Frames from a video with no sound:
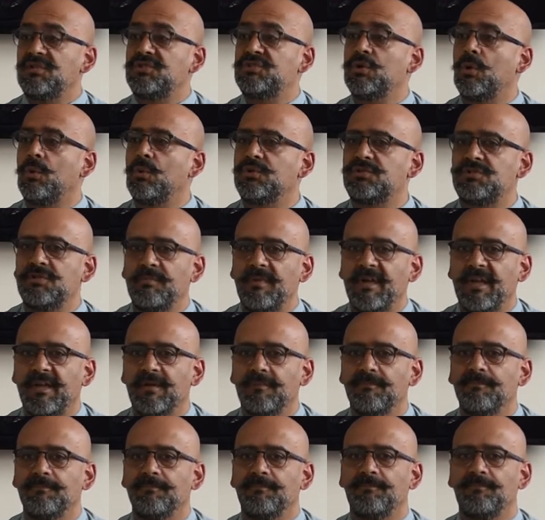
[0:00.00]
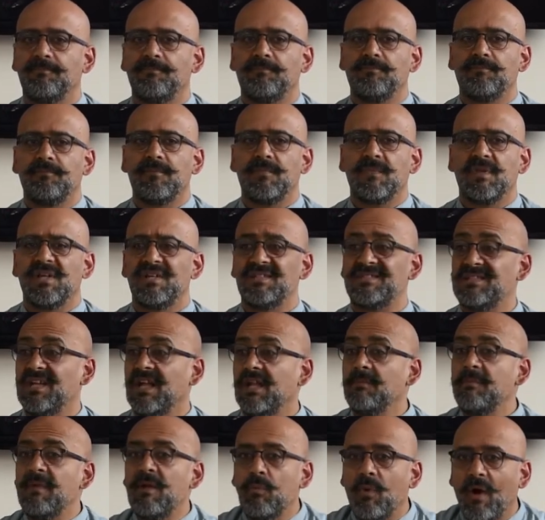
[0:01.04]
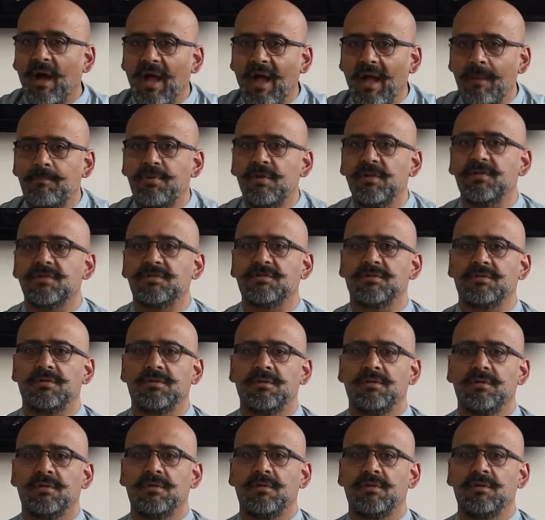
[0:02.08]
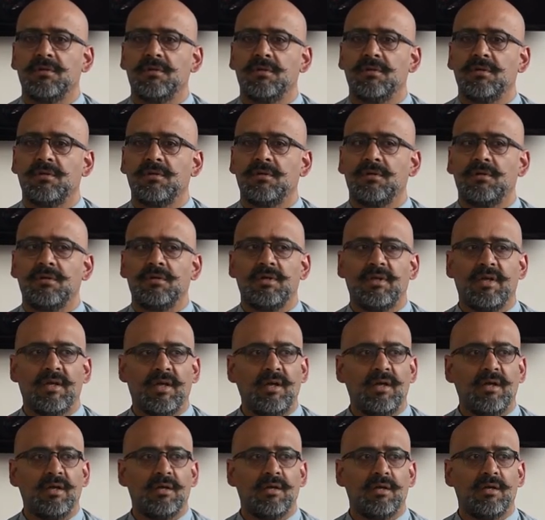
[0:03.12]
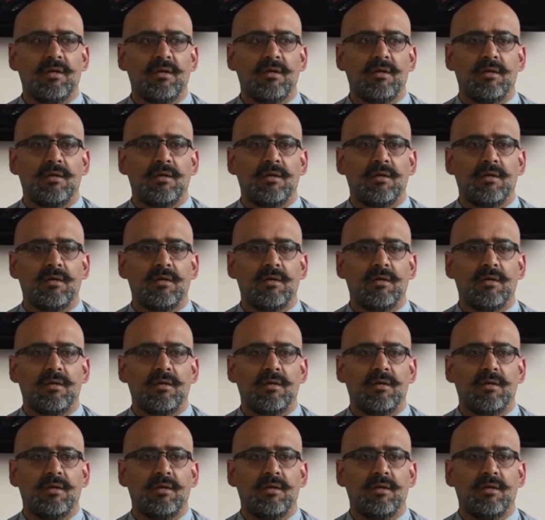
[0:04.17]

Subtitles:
talk to me. Tell me what happened. Yeah?